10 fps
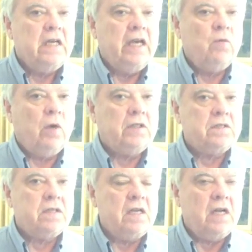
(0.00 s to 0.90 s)
And what
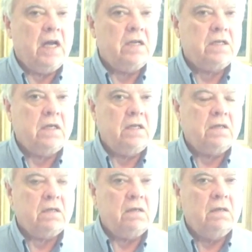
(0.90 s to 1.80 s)
does the United
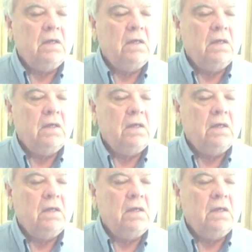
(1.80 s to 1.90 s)
States do?